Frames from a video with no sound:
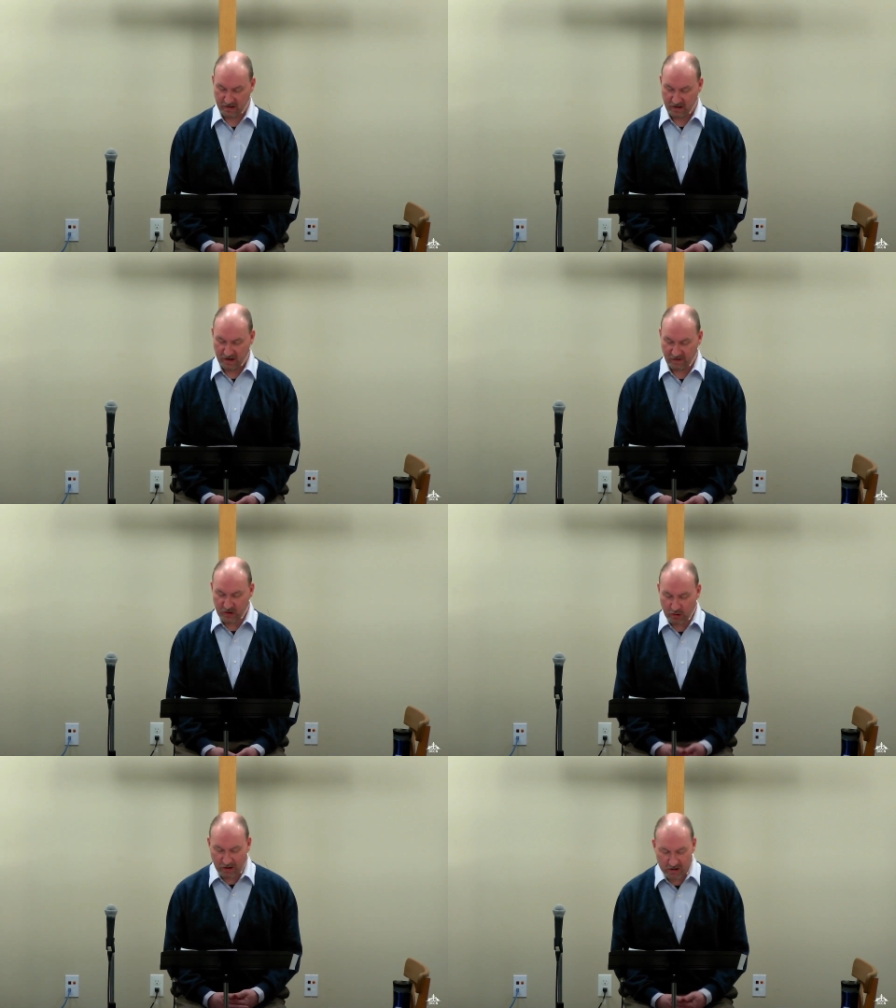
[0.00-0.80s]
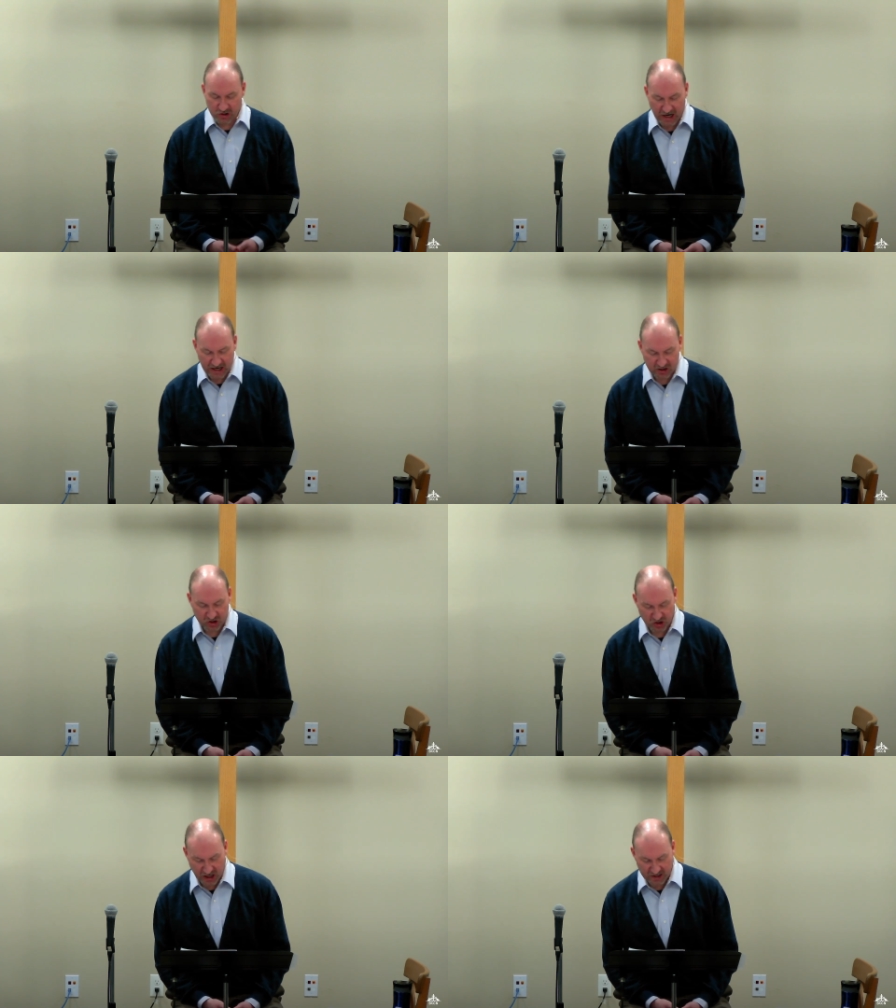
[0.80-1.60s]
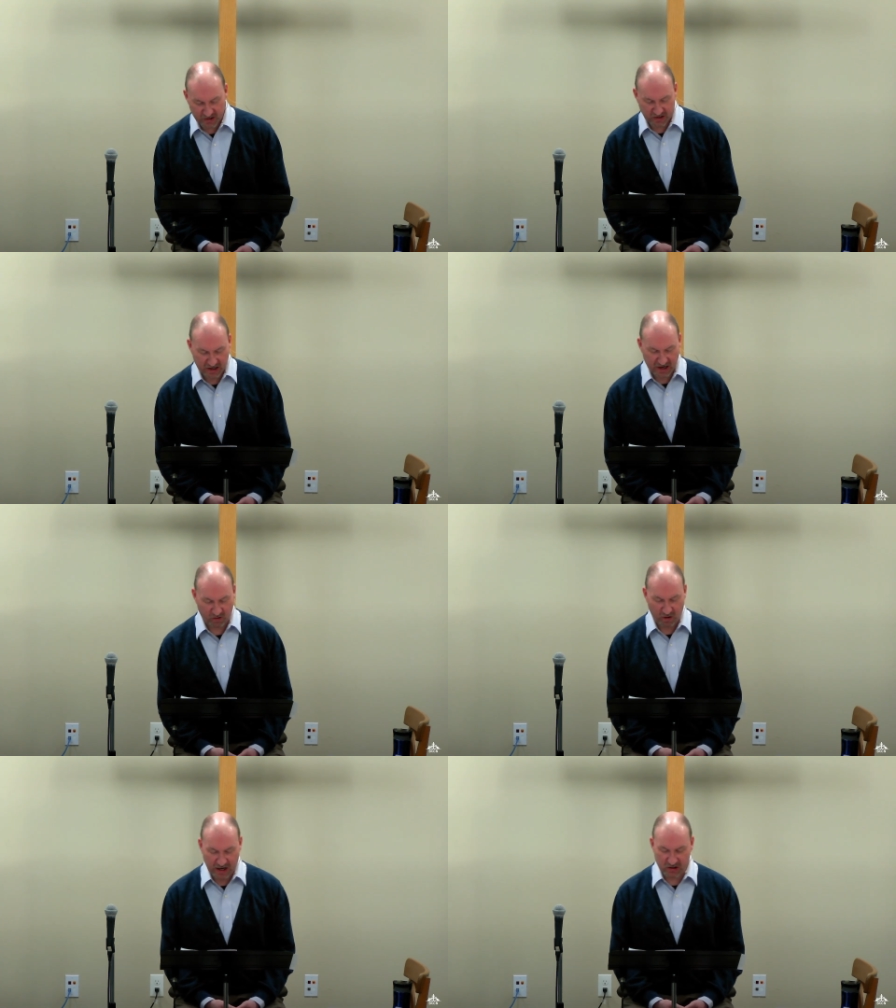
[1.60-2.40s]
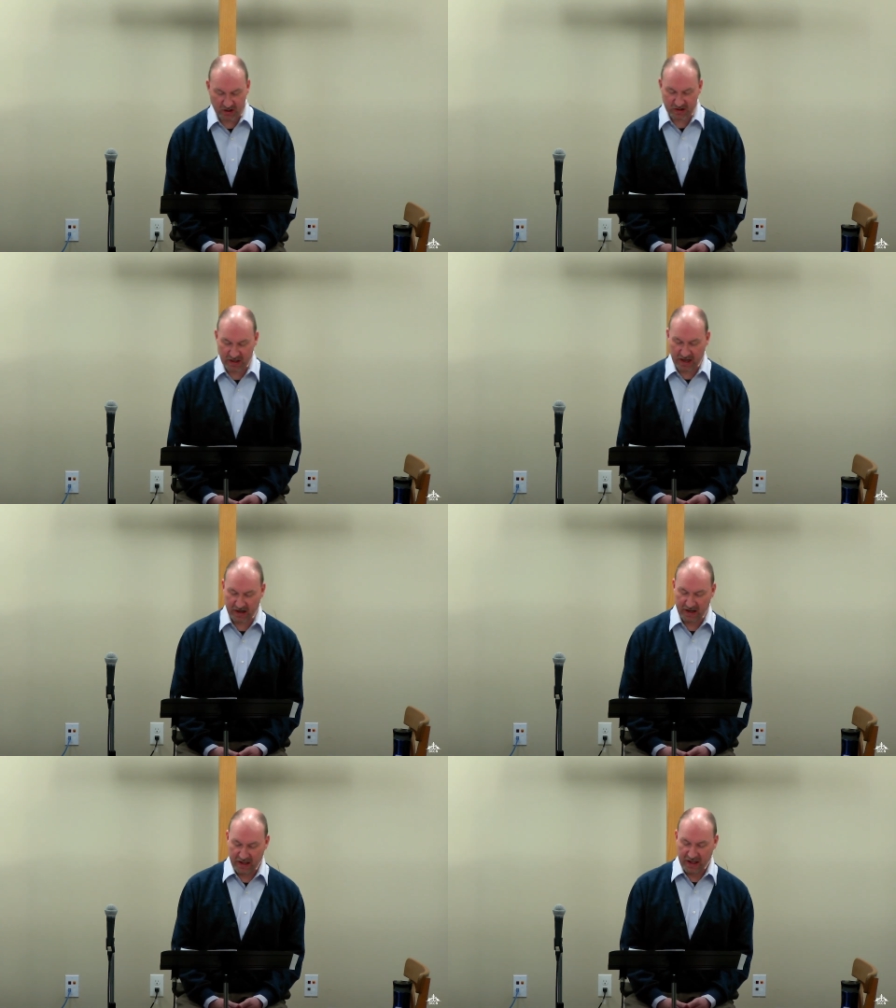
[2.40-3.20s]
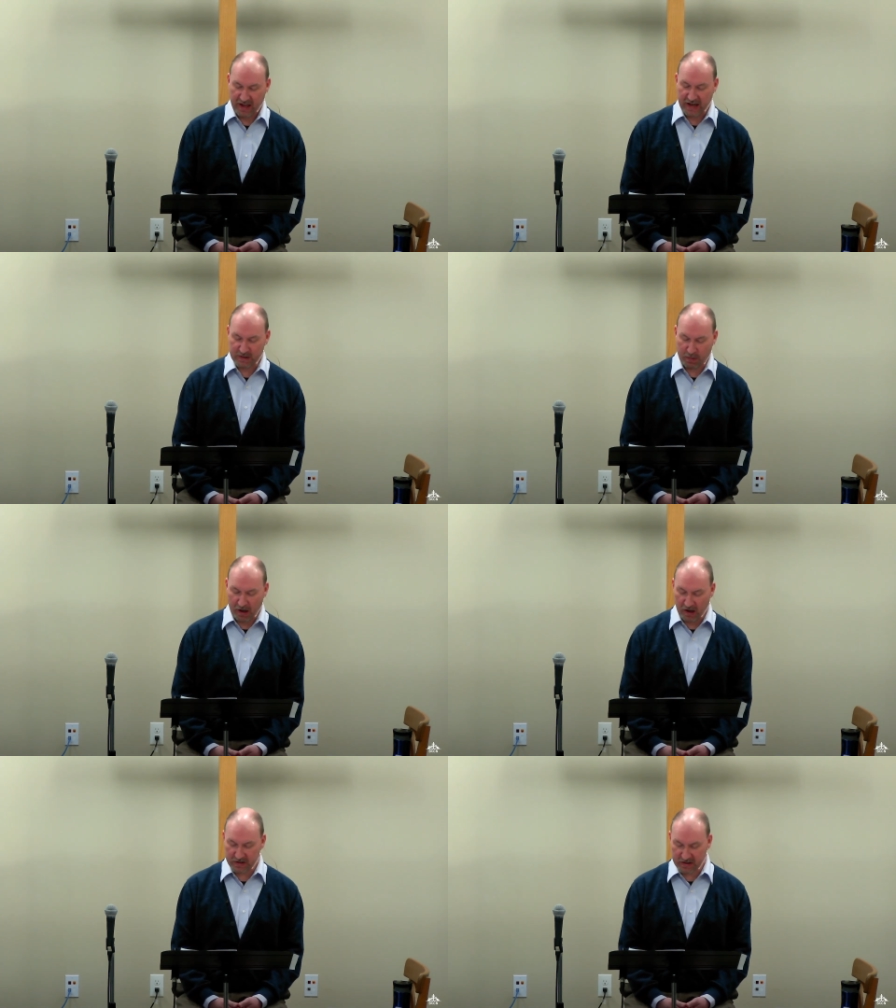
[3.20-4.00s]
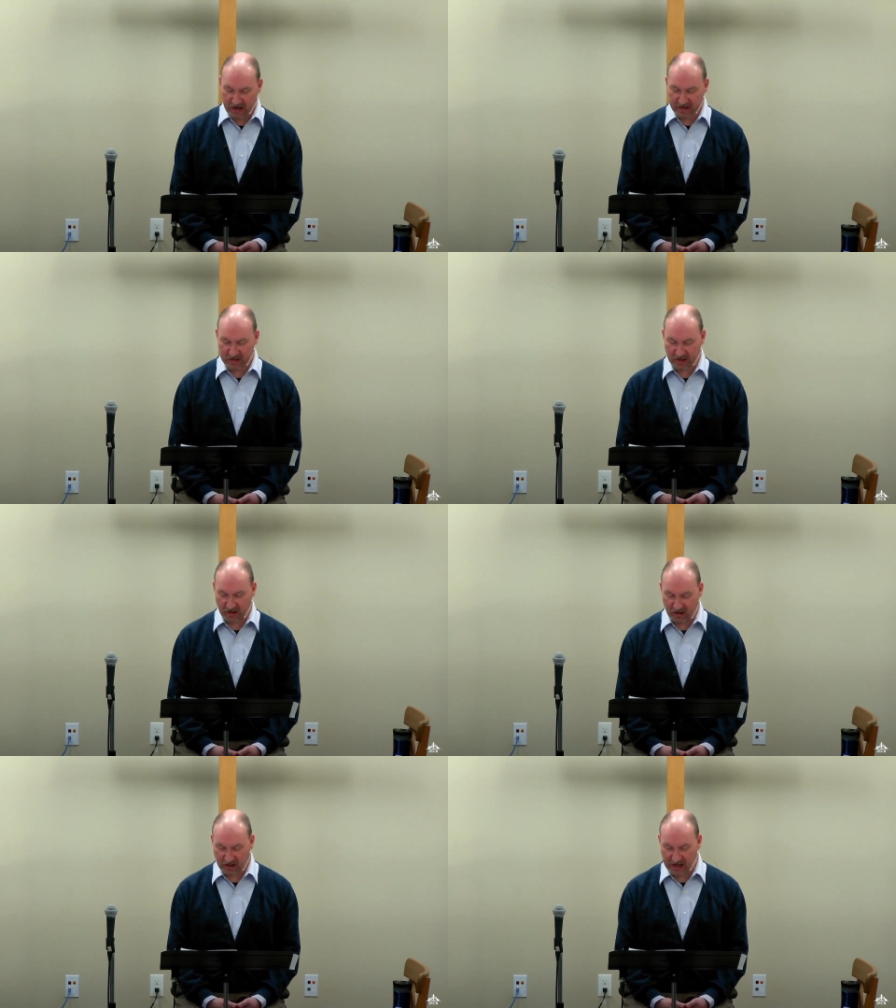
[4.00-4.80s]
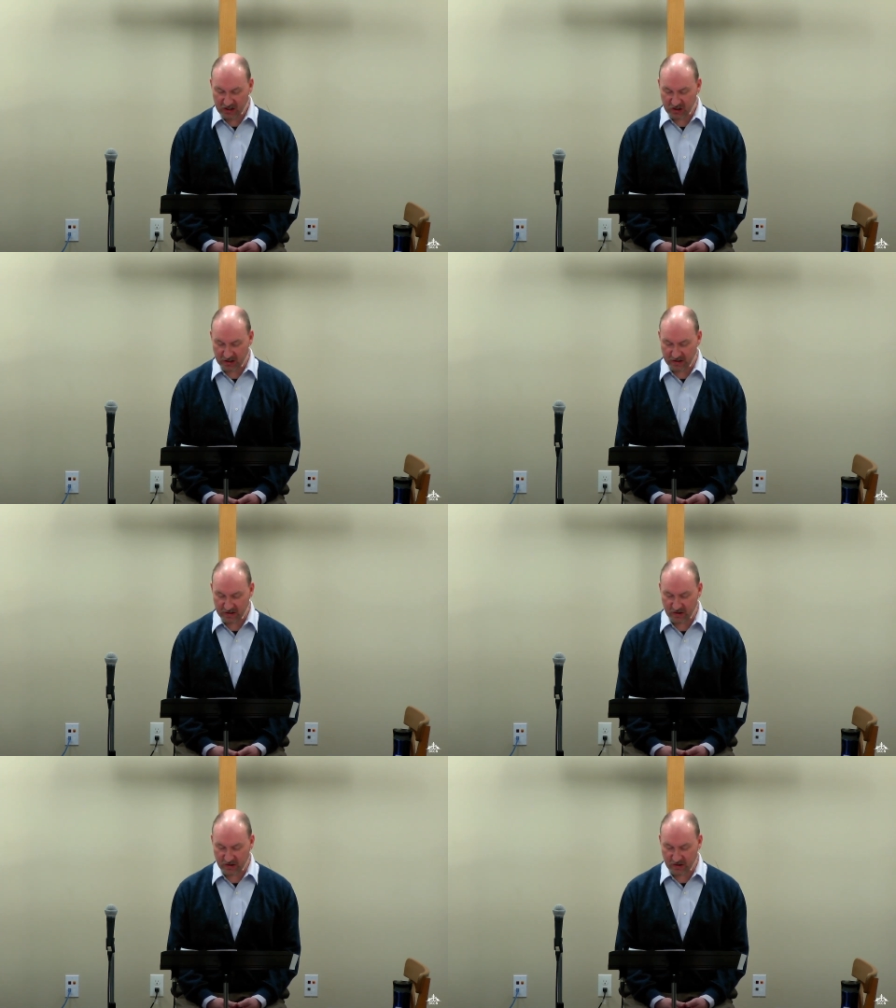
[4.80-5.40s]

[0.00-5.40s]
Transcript: If you interchange just and righteous, then, as Paul says to the Galatians, the